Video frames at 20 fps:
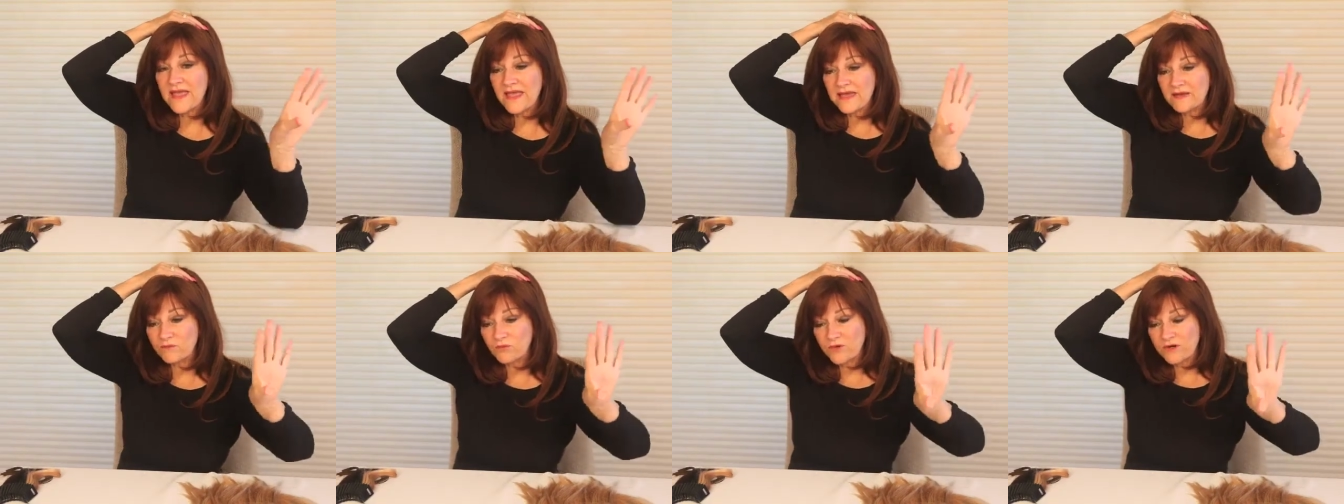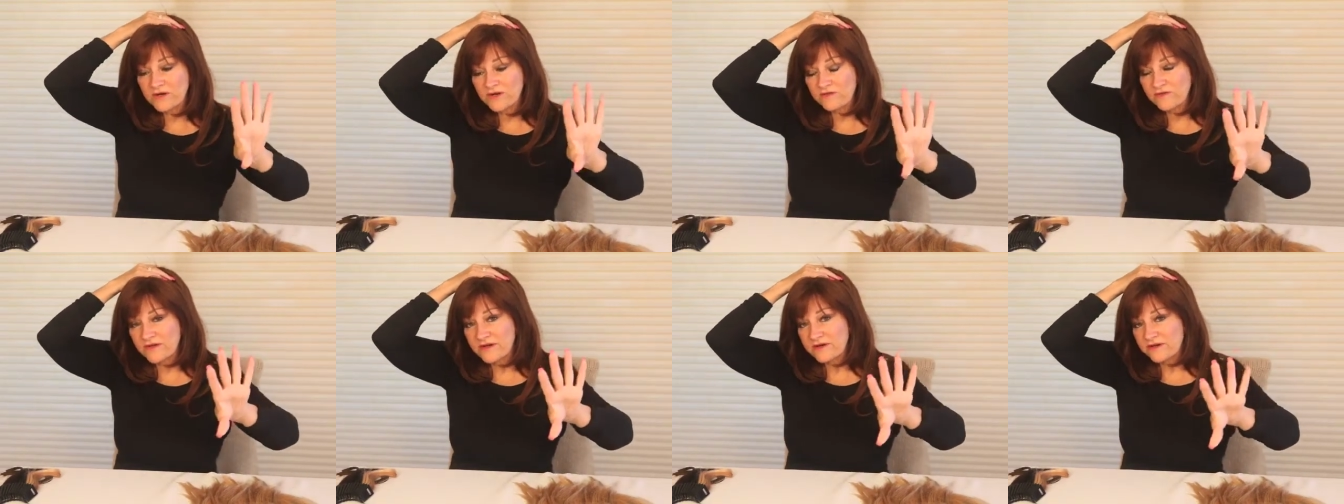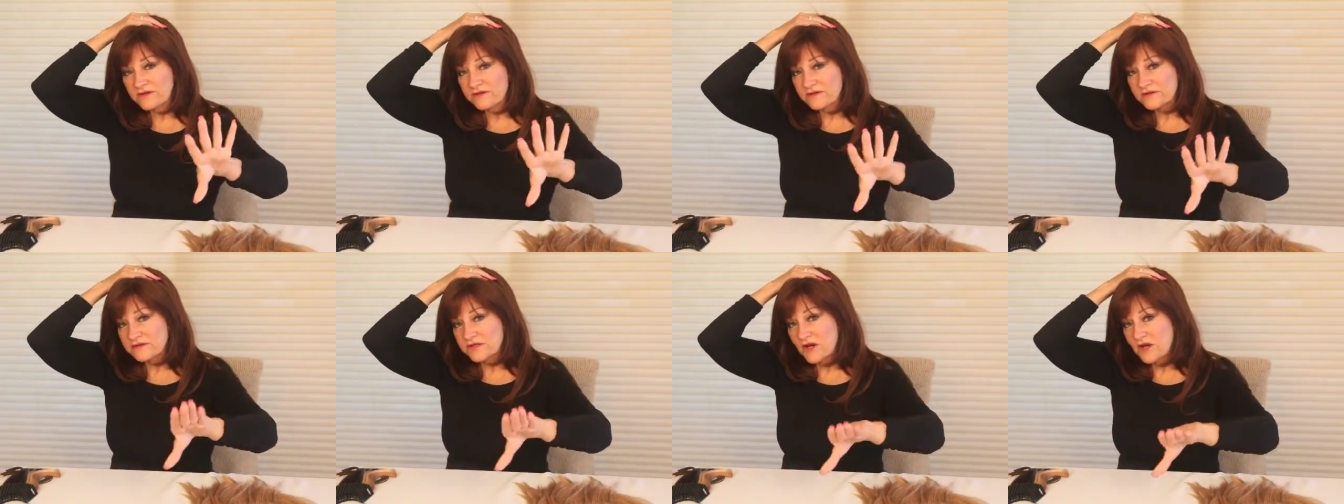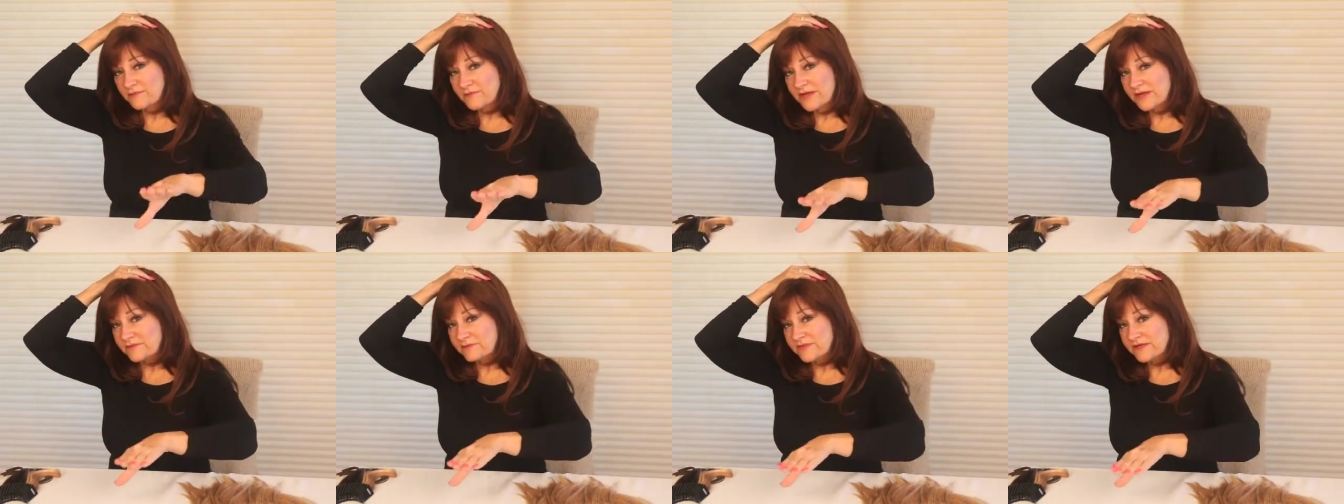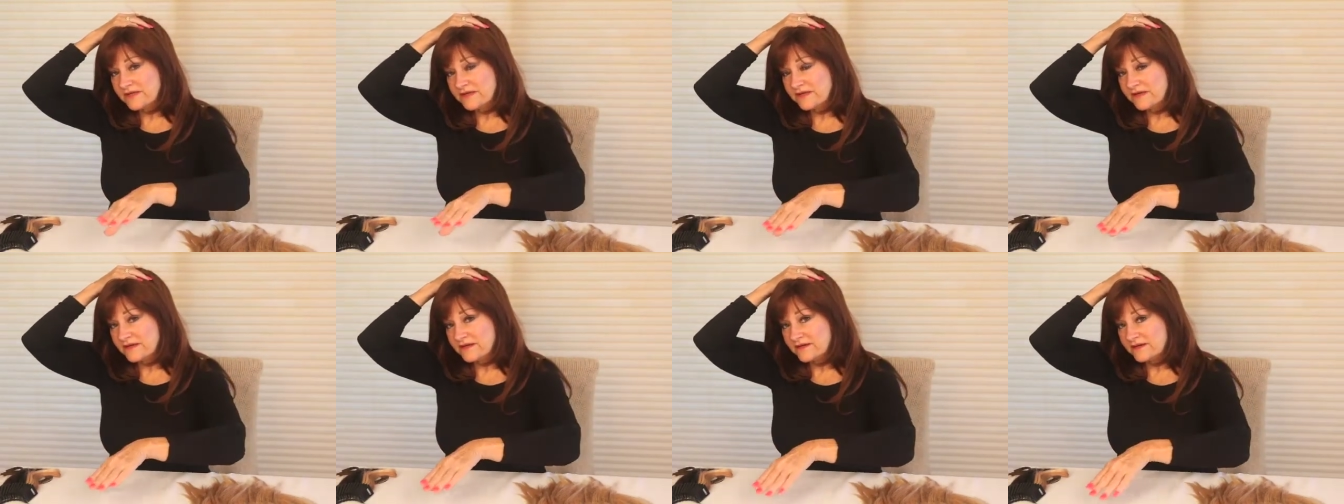and where their topette
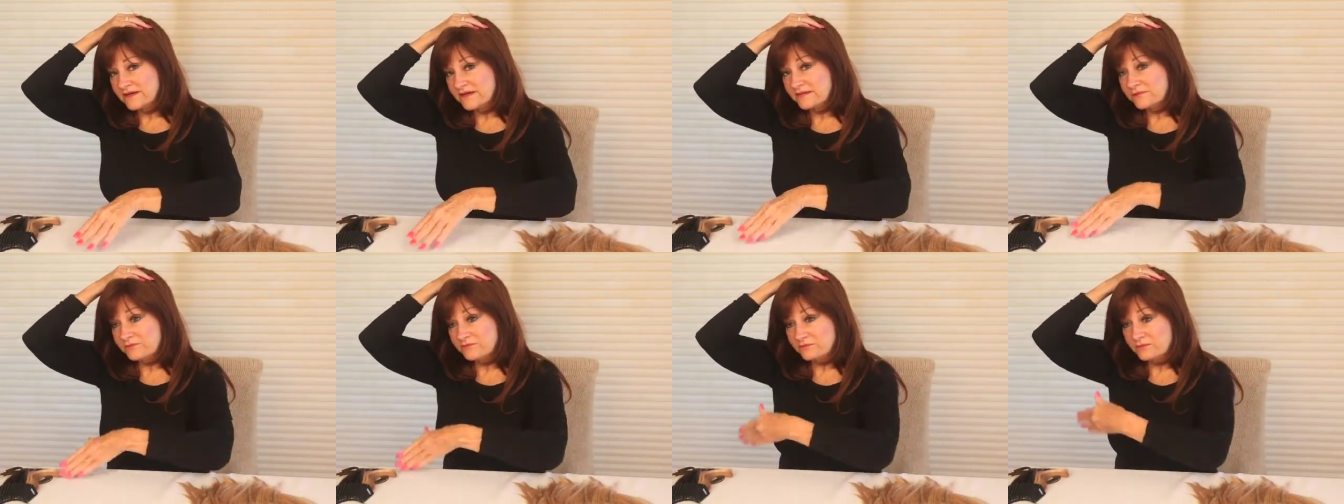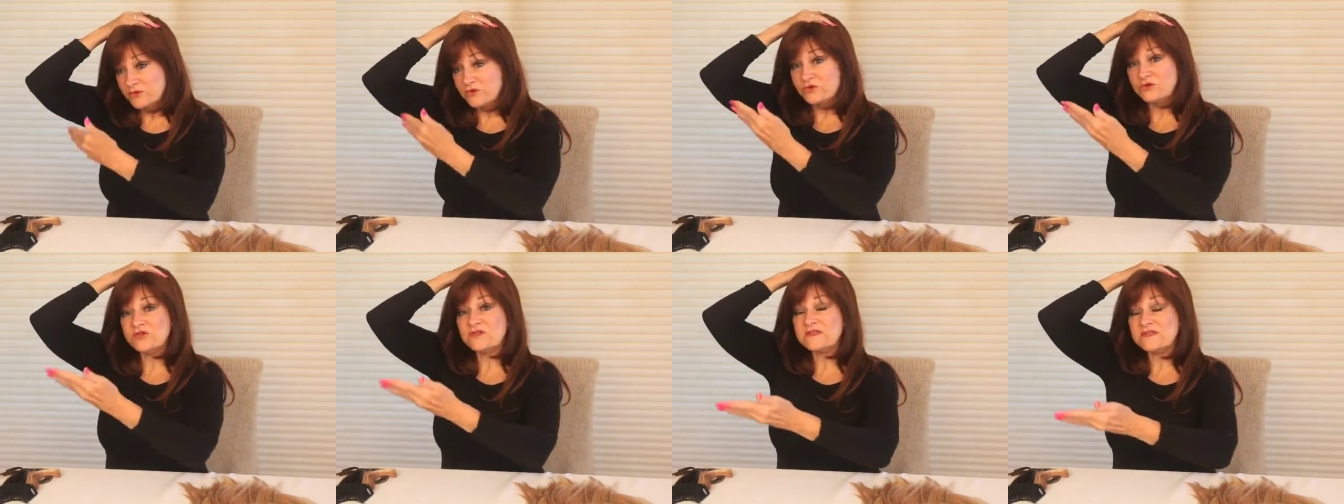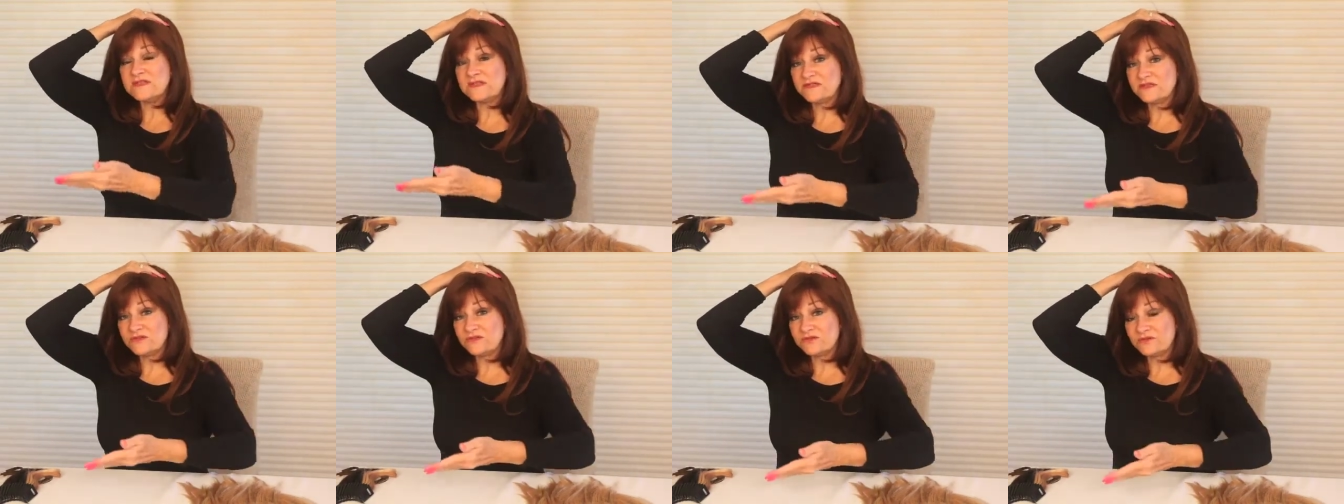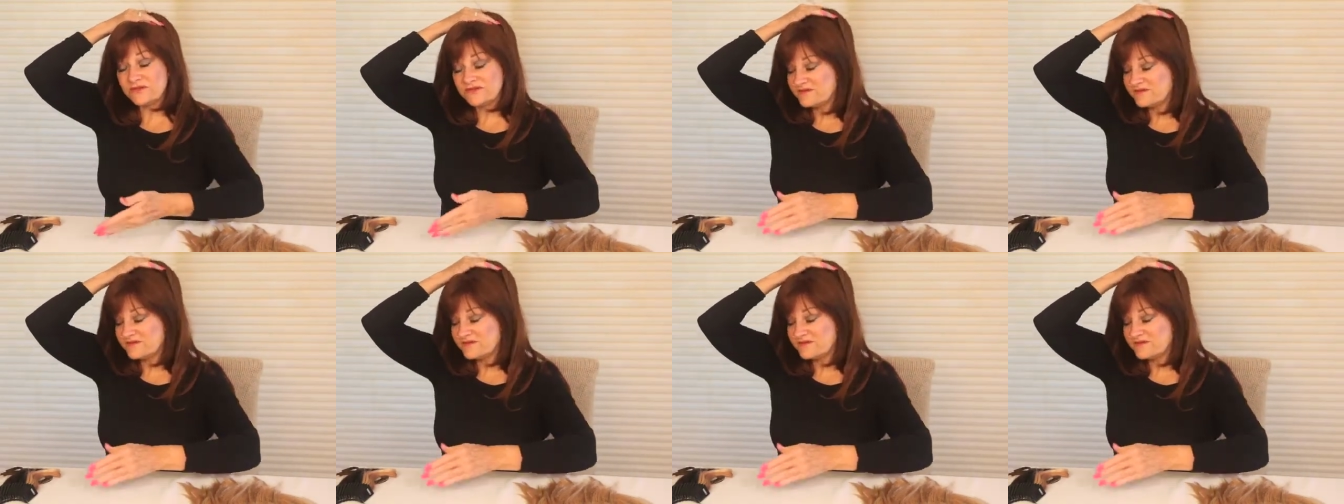be, uh, merges into.